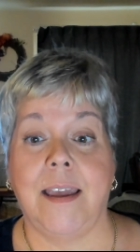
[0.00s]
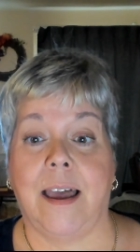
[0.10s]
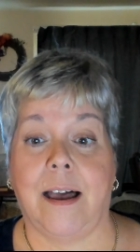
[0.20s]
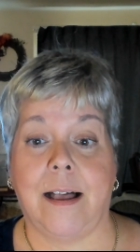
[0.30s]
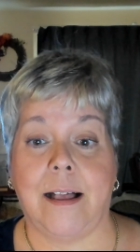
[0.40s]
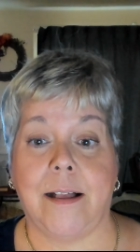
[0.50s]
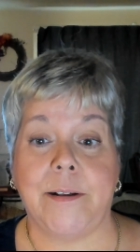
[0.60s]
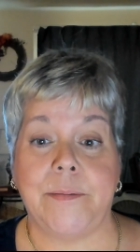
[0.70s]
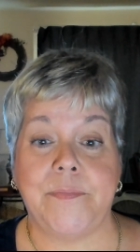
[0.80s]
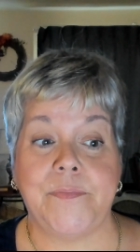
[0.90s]

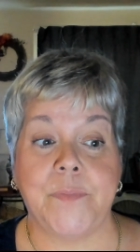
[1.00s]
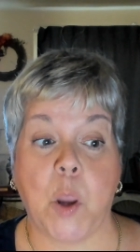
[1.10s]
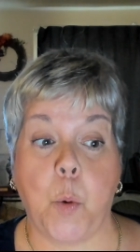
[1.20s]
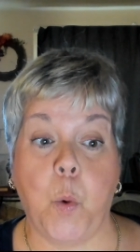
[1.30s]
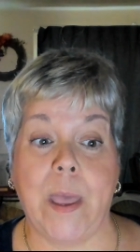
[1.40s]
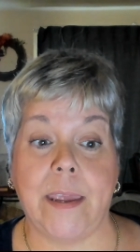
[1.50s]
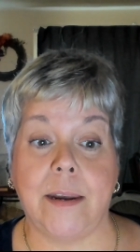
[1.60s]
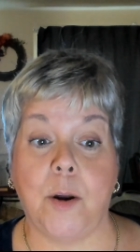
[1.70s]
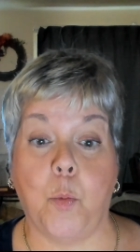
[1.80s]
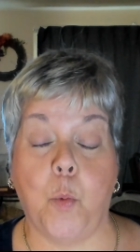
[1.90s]
um,
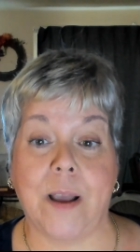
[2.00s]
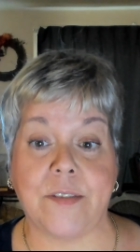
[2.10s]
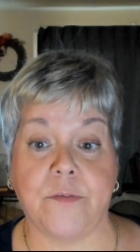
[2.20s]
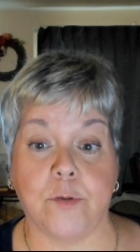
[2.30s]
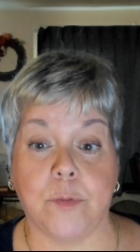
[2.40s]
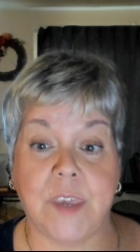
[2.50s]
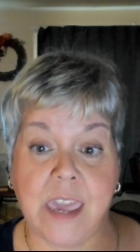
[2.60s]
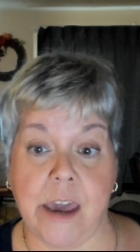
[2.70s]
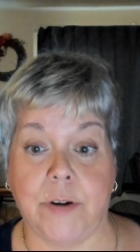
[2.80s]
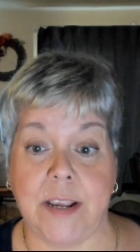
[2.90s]
when Westford, the
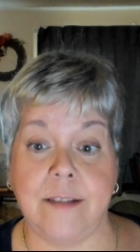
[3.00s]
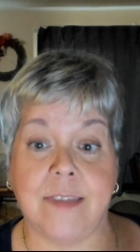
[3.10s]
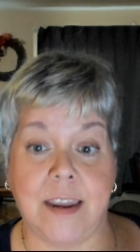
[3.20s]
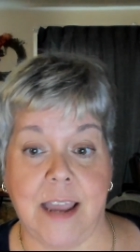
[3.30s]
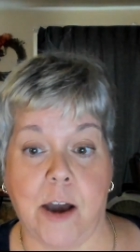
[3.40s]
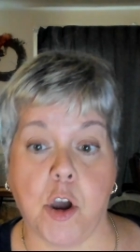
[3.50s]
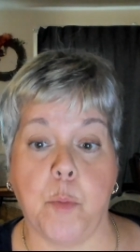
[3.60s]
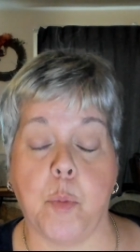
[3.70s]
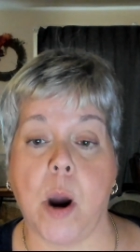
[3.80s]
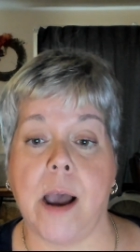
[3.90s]
counties that now
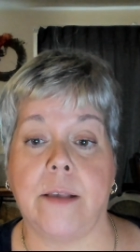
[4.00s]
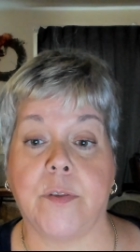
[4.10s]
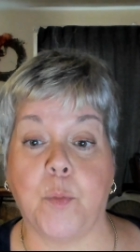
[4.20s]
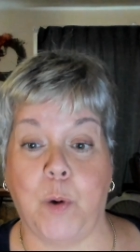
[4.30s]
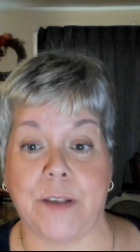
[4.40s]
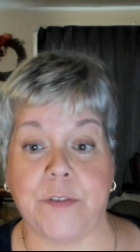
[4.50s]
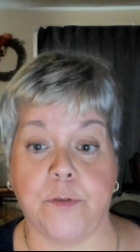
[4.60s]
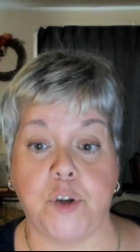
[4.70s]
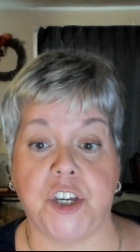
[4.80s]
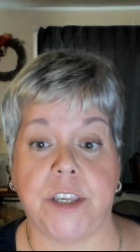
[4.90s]
comprise West
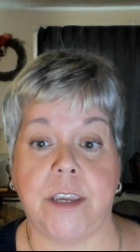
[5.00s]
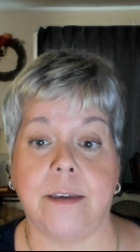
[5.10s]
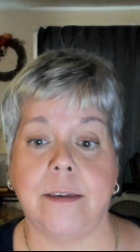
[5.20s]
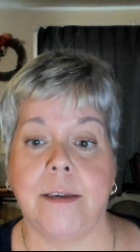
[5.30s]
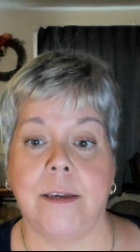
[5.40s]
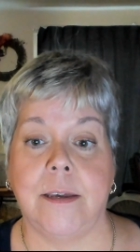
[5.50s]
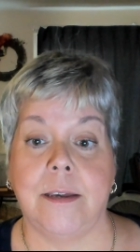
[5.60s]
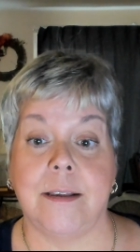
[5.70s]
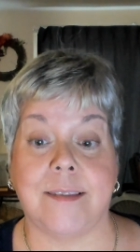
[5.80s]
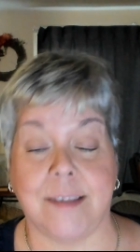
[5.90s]
Virginia,
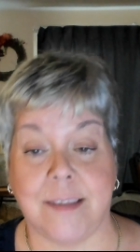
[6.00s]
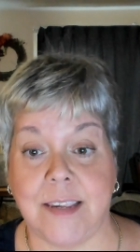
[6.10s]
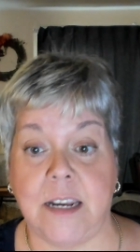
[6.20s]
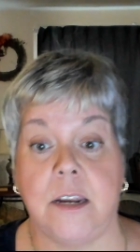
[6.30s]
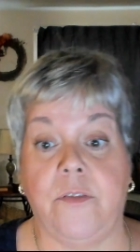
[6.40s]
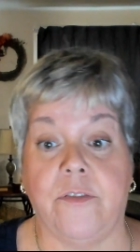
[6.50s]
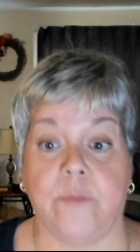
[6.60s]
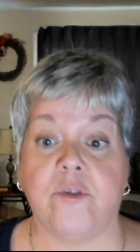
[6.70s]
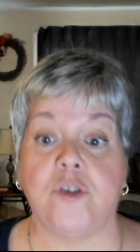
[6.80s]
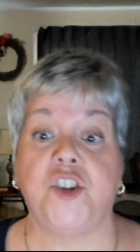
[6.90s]
seceded
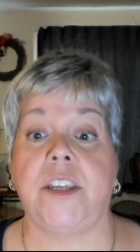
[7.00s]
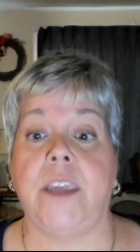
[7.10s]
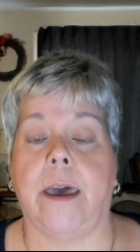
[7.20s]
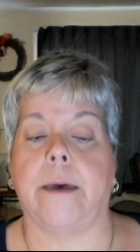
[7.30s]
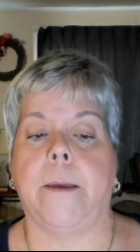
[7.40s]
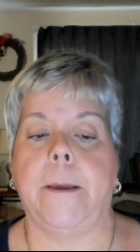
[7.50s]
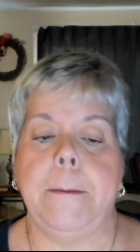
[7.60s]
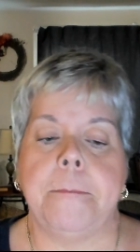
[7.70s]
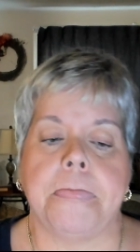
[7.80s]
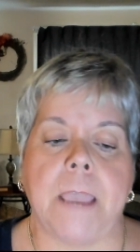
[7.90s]
from Virginia.
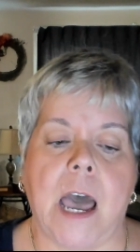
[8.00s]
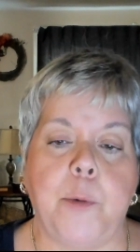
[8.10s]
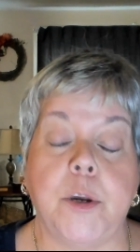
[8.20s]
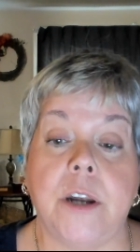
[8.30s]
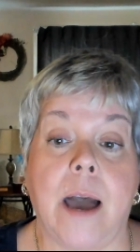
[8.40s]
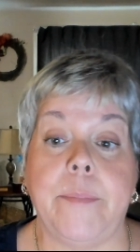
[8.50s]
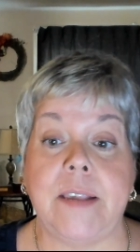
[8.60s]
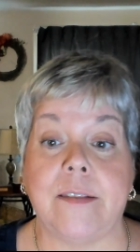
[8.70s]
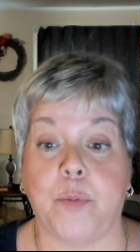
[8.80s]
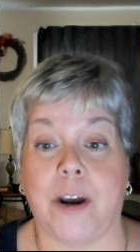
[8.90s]
I would not
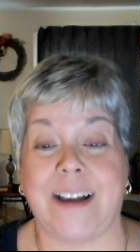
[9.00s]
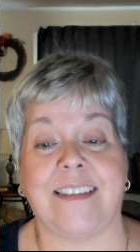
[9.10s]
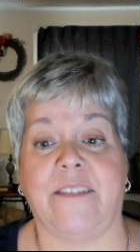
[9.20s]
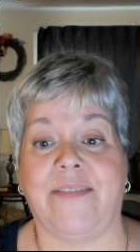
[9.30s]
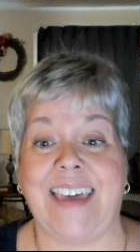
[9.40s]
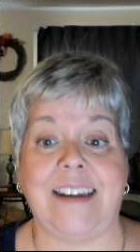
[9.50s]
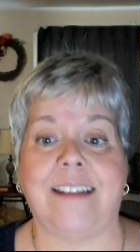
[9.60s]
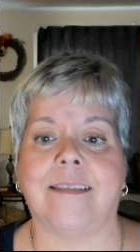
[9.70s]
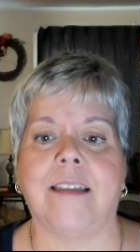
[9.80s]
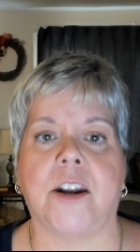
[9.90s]
be surprised if that
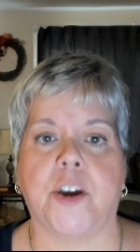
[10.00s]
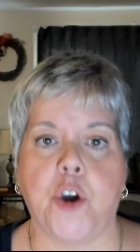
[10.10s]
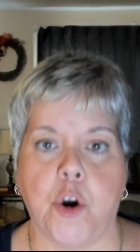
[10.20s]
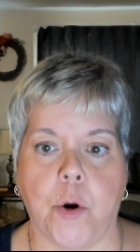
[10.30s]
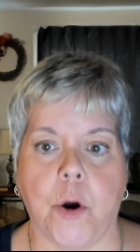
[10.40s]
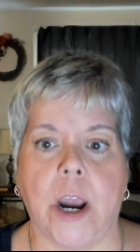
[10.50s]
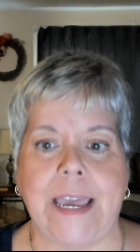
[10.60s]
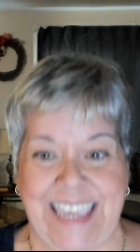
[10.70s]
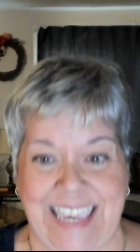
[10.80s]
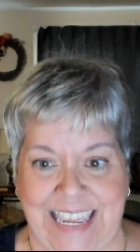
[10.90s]
does not occur
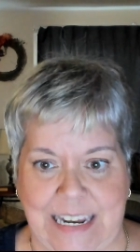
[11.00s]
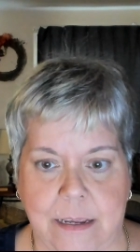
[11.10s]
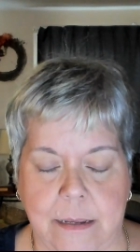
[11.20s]
again.